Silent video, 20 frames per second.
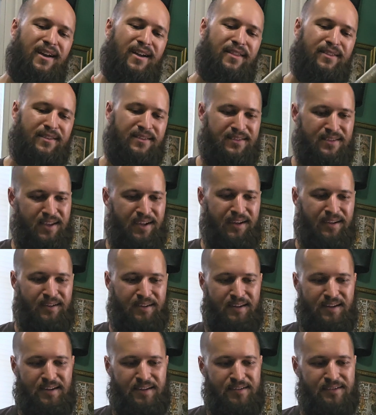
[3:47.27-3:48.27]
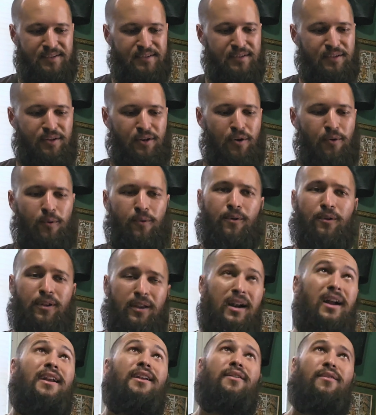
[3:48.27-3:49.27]
this thing is cool. And
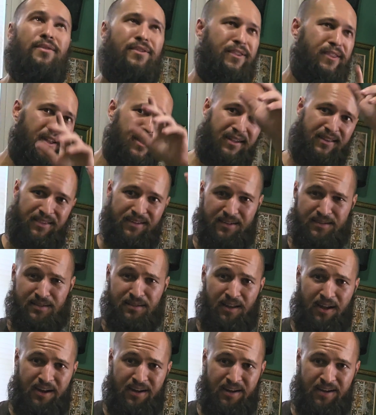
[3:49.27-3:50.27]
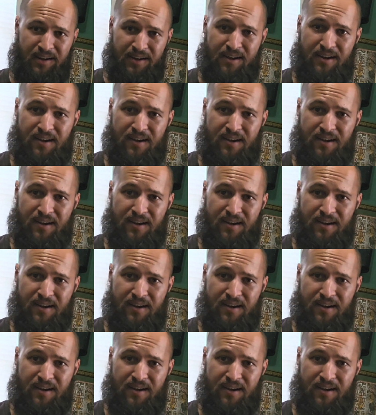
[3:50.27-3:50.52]
I don't think this lighting